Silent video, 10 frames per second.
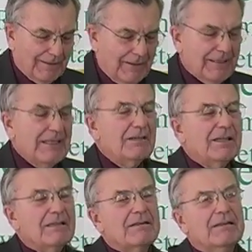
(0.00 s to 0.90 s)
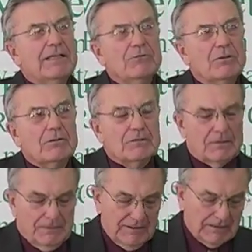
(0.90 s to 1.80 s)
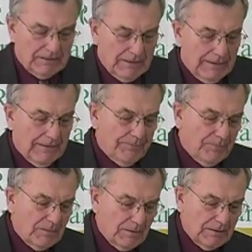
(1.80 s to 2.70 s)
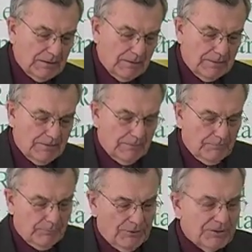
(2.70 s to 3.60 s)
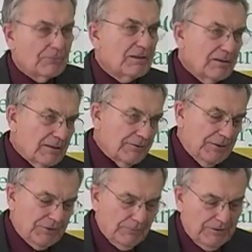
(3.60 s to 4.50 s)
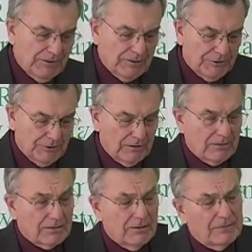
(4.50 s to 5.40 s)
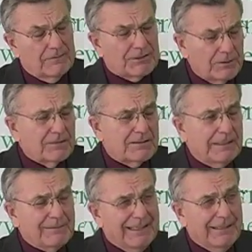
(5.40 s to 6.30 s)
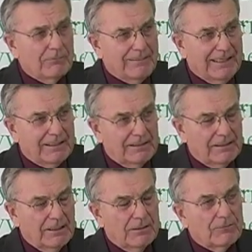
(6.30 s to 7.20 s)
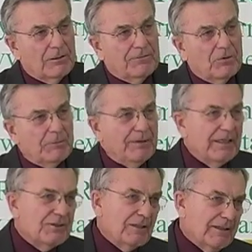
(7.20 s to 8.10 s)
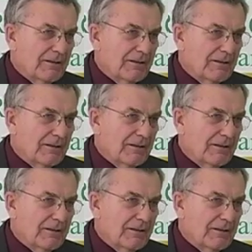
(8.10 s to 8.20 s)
They wrote, this person with Congressional Research Service named Gail McKinnon wrote a 4-page letter